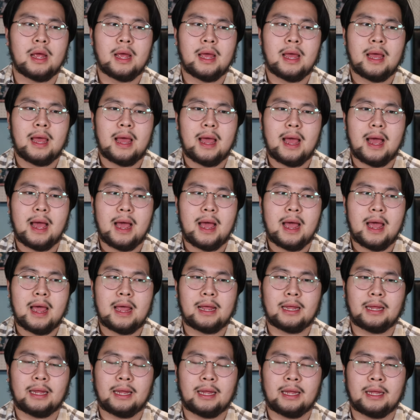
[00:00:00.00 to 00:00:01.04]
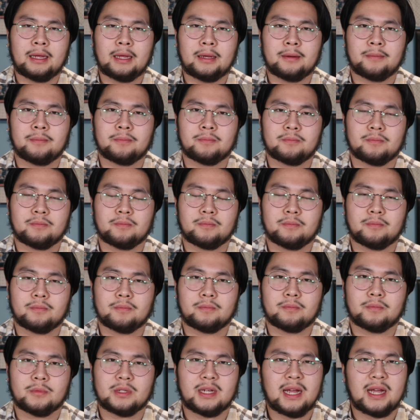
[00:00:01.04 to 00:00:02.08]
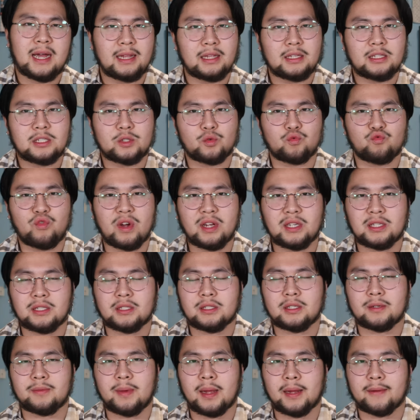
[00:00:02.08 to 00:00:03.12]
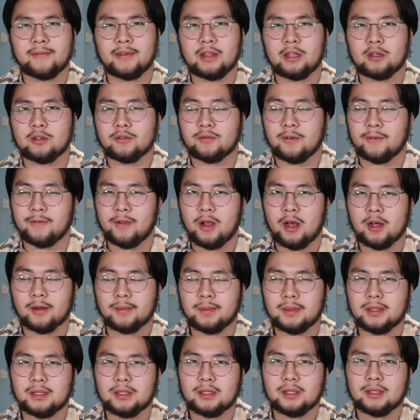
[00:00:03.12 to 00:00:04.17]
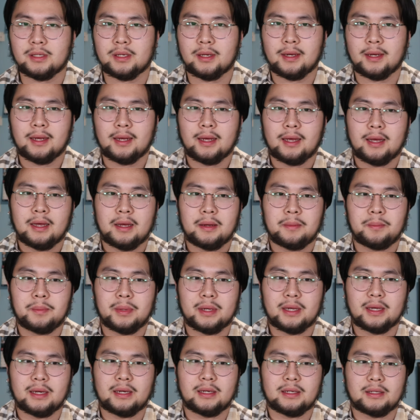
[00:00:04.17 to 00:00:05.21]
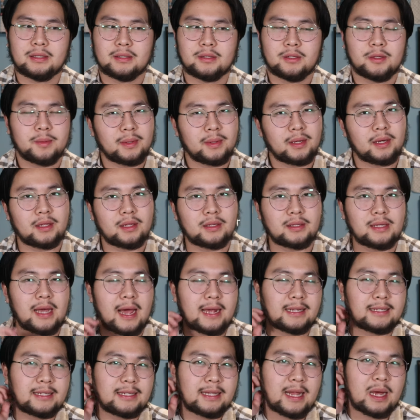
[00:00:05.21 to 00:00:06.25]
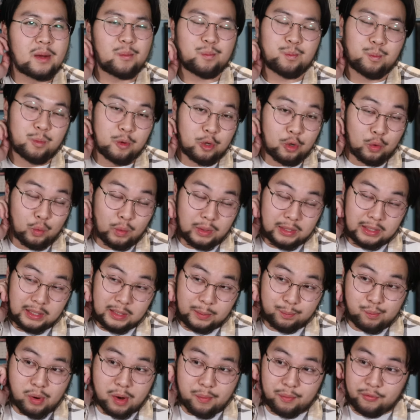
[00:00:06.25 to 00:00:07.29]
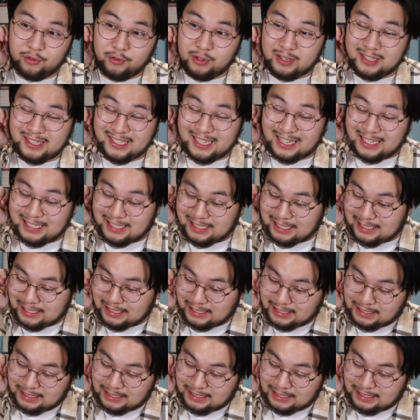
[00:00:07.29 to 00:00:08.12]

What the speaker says: I am kind of just rushing to make videos for Vlogmas because, to be honest, I did not do any preparation.